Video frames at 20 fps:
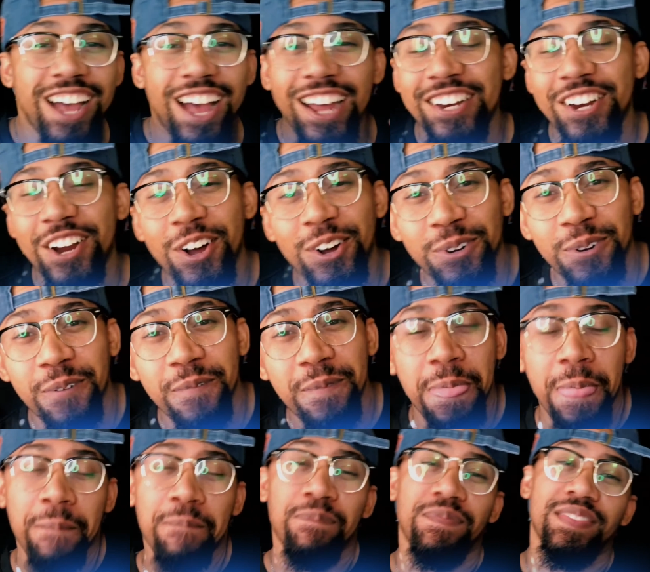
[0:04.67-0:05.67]
y'all know,
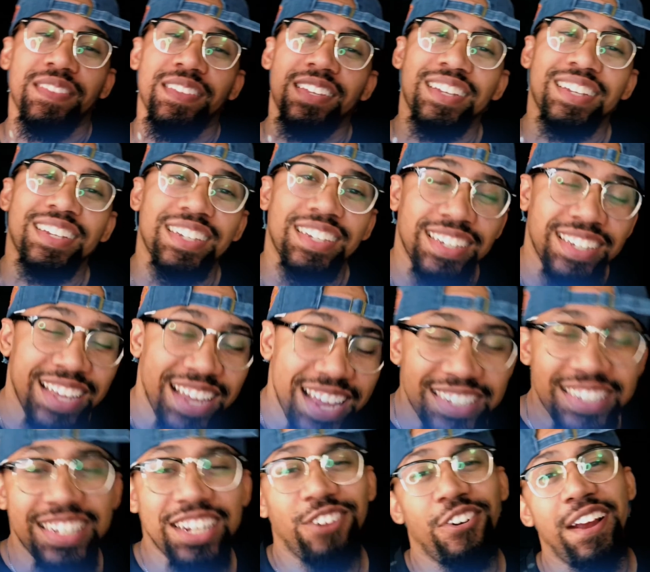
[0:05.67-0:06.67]

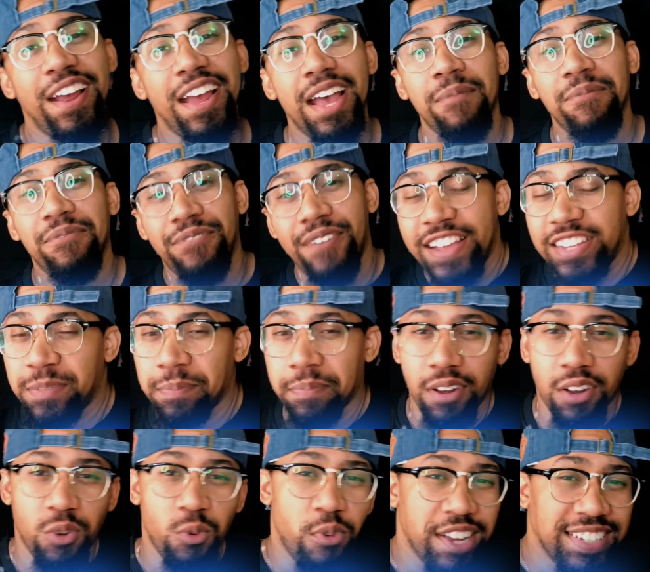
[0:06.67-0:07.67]
Instagram,
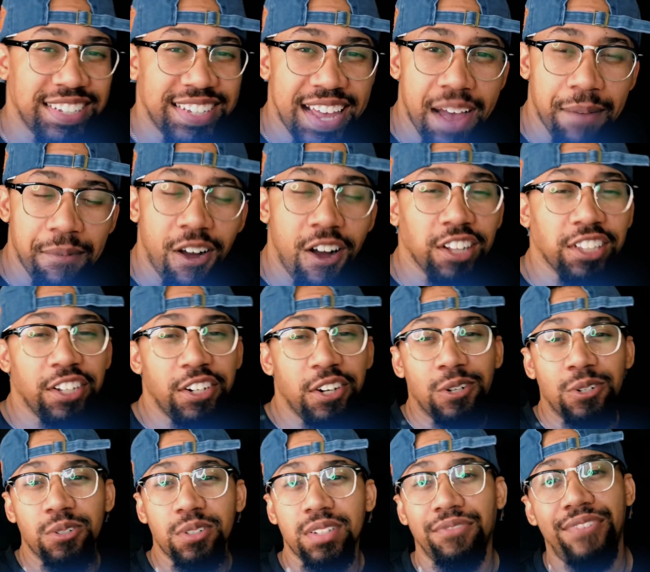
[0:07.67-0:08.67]
Facebook, WhatsApp, all of
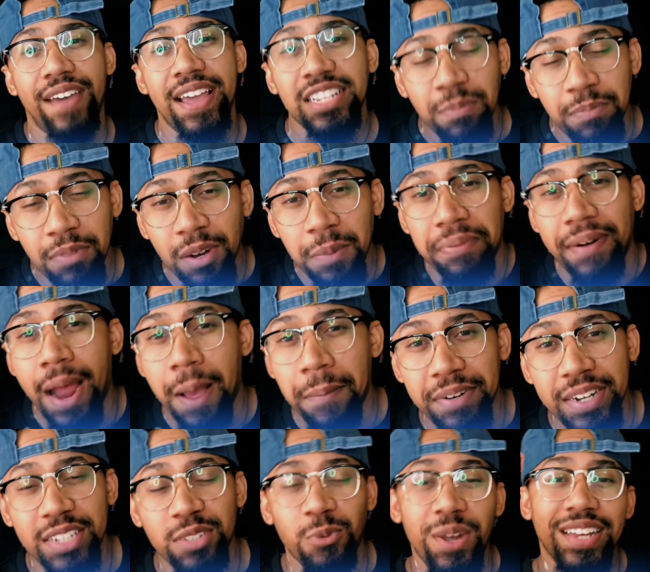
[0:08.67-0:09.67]
those Facebook
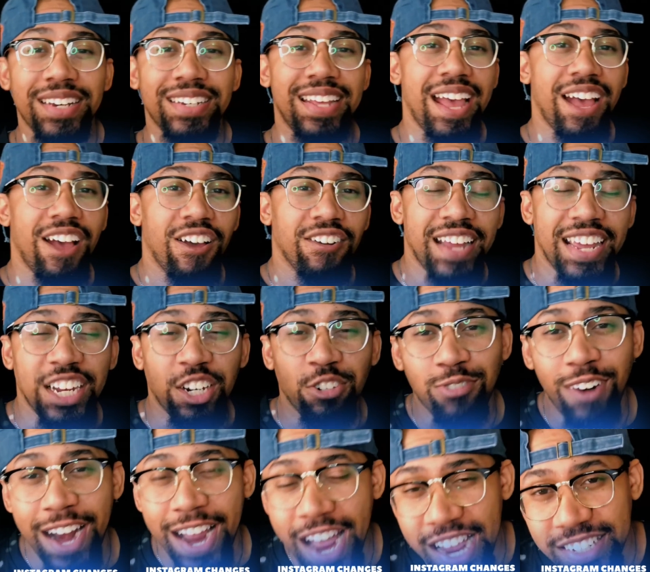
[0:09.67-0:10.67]
properties went down. They
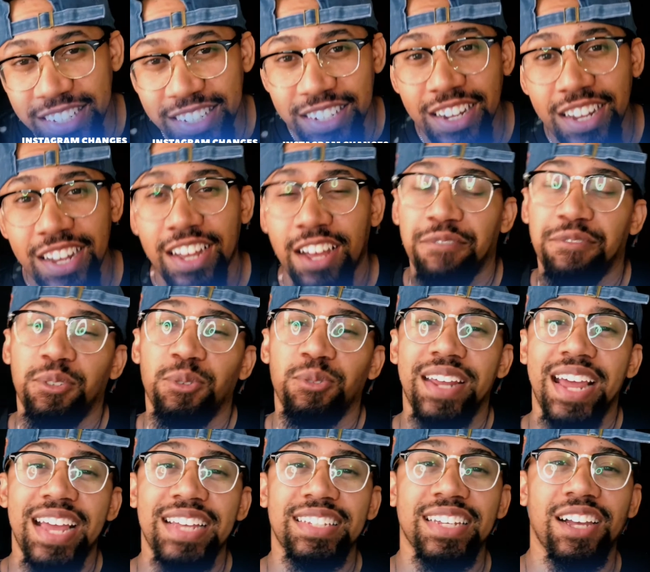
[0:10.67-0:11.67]
crashed a few
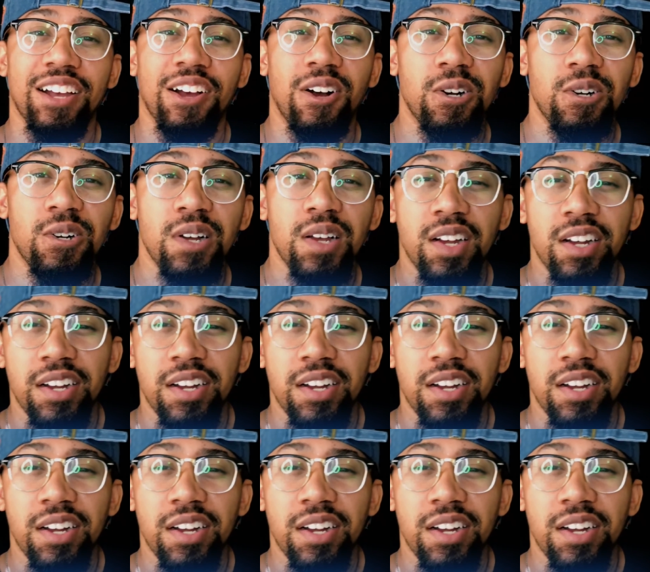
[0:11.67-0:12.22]
days ago.